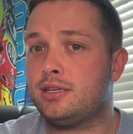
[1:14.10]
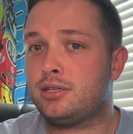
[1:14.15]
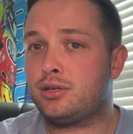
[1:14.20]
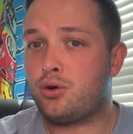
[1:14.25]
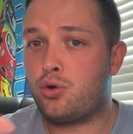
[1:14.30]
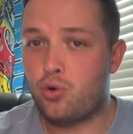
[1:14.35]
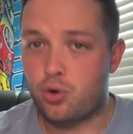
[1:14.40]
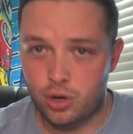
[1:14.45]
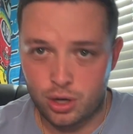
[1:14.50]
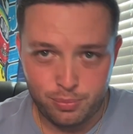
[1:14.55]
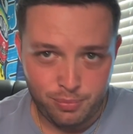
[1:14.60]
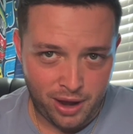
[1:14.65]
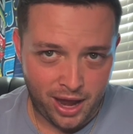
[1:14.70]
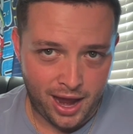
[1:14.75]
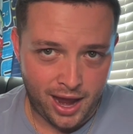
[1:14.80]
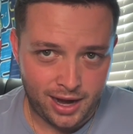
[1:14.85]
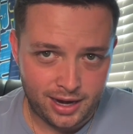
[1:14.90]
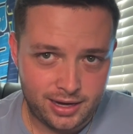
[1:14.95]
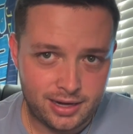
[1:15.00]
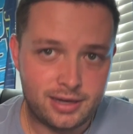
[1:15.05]

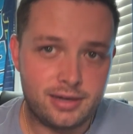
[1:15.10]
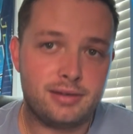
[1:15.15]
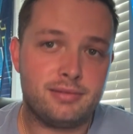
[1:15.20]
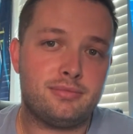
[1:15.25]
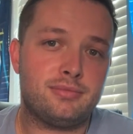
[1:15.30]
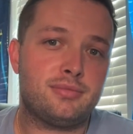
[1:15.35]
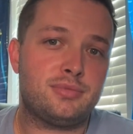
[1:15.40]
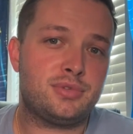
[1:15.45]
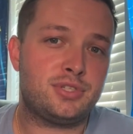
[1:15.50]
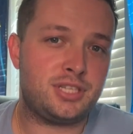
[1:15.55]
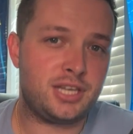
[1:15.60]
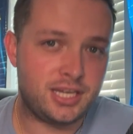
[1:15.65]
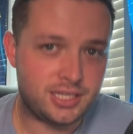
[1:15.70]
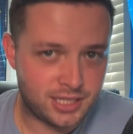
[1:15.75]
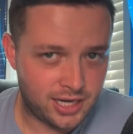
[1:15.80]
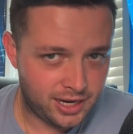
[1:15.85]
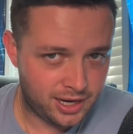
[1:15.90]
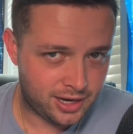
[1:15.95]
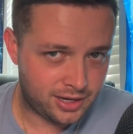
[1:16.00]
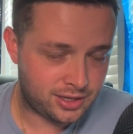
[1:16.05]
cornerback
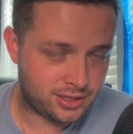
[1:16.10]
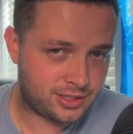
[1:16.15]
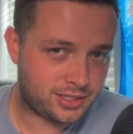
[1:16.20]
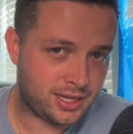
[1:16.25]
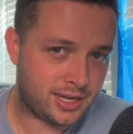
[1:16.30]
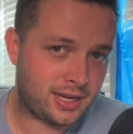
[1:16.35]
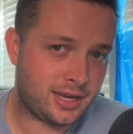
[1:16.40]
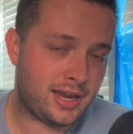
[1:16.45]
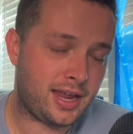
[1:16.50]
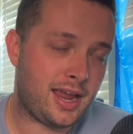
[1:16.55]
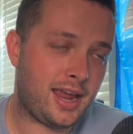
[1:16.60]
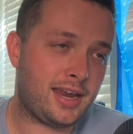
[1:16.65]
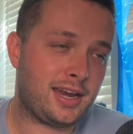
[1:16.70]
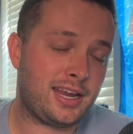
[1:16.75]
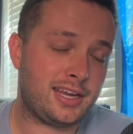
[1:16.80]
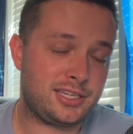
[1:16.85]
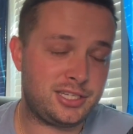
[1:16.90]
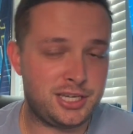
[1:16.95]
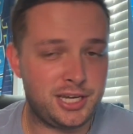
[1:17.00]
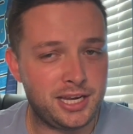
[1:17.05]
CJ Henderson and
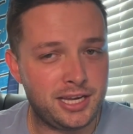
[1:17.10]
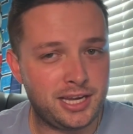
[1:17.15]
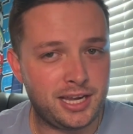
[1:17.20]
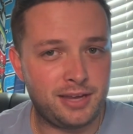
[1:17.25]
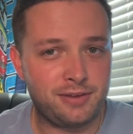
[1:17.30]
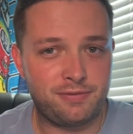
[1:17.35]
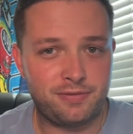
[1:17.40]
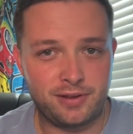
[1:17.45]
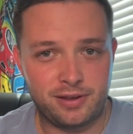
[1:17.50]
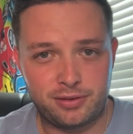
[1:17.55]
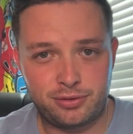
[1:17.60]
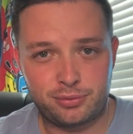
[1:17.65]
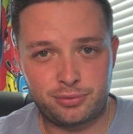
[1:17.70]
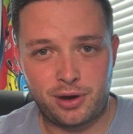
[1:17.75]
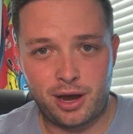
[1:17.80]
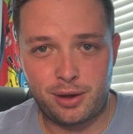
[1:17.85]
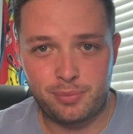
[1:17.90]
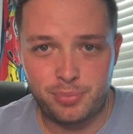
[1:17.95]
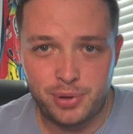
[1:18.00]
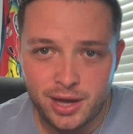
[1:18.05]
a cheeky
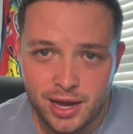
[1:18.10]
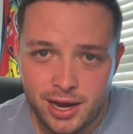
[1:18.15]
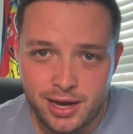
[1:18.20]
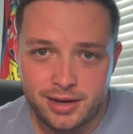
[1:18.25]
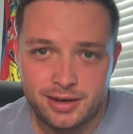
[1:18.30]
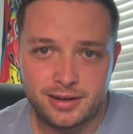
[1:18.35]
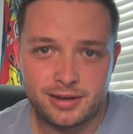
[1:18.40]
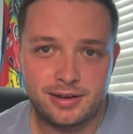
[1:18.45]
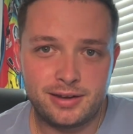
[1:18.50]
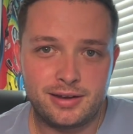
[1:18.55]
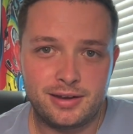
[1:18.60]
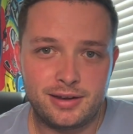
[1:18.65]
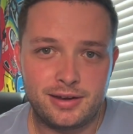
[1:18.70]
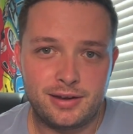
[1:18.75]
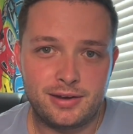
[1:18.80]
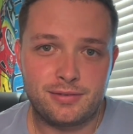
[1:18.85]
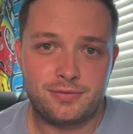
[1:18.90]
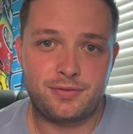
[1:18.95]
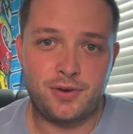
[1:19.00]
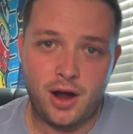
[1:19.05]
fifth-round pick
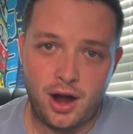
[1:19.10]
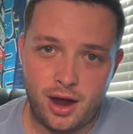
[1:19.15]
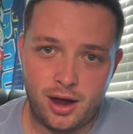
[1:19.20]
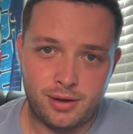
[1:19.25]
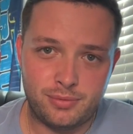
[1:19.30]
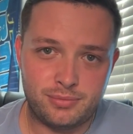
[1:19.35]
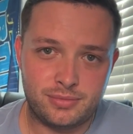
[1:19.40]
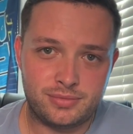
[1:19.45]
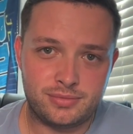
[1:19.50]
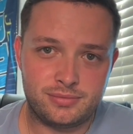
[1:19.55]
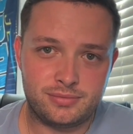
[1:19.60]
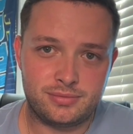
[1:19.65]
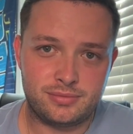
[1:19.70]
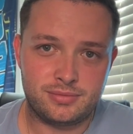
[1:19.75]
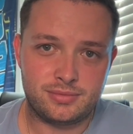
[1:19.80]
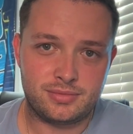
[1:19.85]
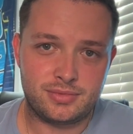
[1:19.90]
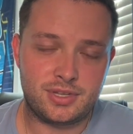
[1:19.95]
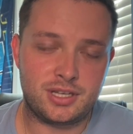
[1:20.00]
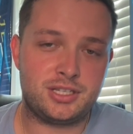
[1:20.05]
from
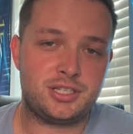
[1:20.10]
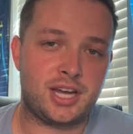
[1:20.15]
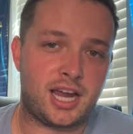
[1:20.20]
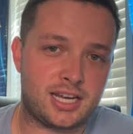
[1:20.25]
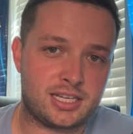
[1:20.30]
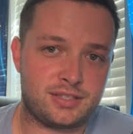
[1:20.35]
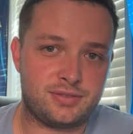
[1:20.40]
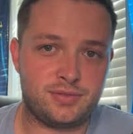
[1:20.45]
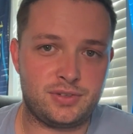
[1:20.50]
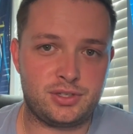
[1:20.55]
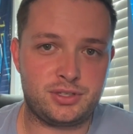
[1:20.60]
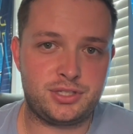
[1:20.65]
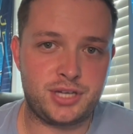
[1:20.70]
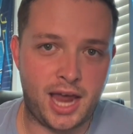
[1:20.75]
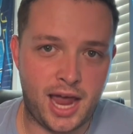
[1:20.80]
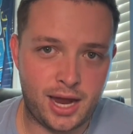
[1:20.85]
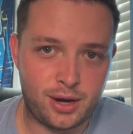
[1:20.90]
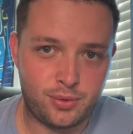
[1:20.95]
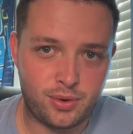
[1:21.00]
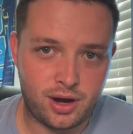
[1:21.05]
the Jacksonville
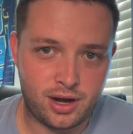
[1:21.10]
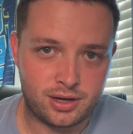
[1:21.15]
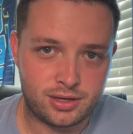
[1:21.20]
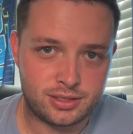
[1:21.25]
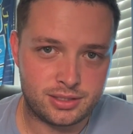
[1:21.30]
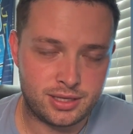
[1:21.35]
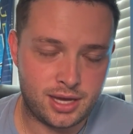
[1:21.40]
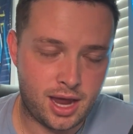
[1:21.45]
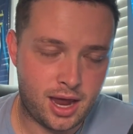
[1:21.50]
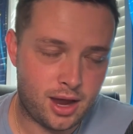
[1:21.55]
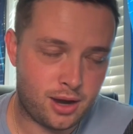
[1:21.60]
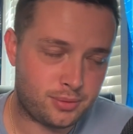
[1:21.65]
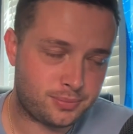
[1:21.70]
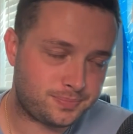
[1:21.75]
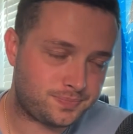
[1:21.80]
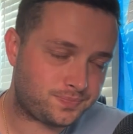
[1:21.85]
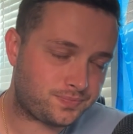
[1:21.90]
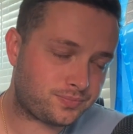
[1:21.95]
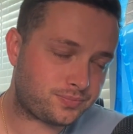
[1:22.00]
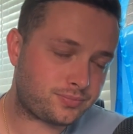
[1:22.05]
Jaguars.
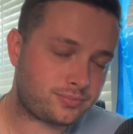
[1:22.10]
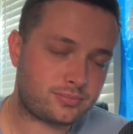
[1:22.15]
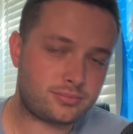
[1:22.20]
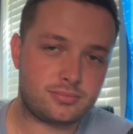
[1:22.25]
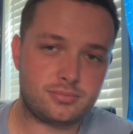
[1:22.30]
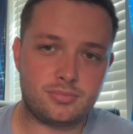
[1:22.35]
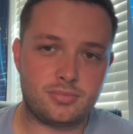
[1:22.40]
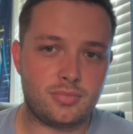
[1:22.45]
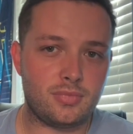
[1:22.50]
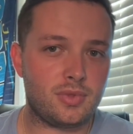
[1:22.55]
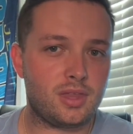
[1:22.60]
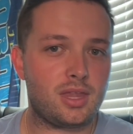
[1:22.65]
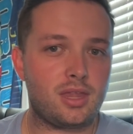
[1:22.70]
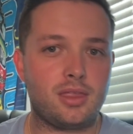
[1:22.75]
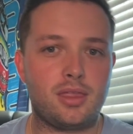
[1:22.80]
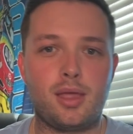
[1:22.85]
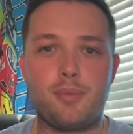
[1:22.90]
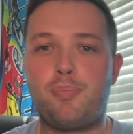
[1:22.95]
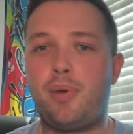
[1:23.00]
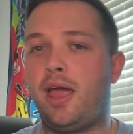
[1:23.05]
Now,
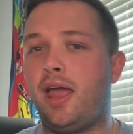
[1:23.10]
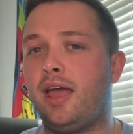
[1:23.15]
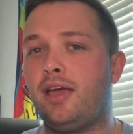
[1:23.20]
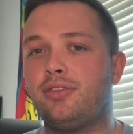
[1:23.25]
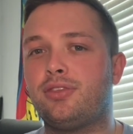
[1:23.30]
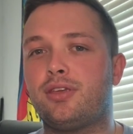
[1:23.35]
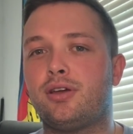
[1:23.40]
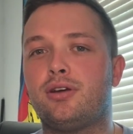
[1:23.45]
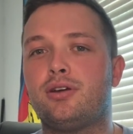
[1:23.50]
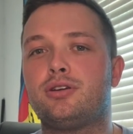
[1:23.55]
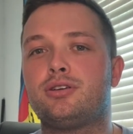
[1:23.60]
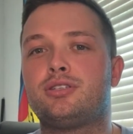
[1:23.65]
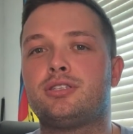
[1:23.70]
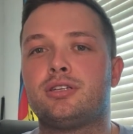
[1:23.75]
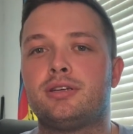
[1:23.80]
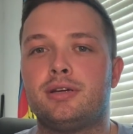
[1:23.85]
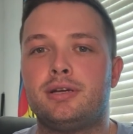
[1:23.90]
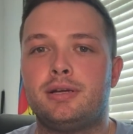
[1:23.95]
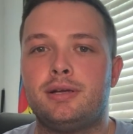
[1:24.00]
the Panthers,